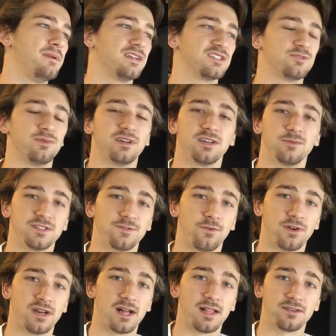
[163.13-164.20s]
biggest winner was
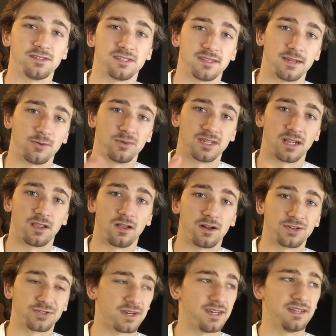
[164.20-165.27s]
$40, and that was on a
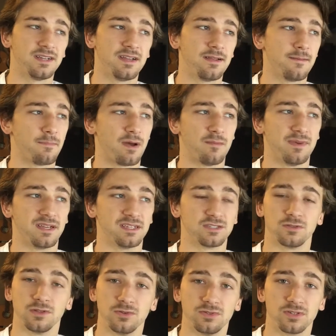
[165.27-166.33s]
long trade. My
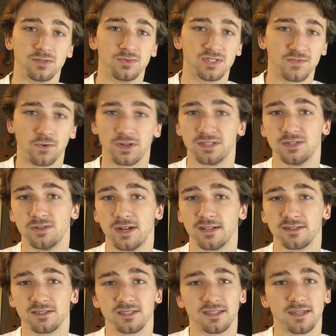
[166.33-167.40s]
biggest loser was
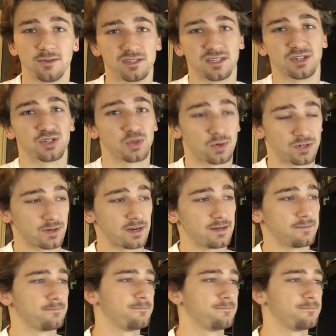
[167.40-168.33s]
$42, and that was on a short trade.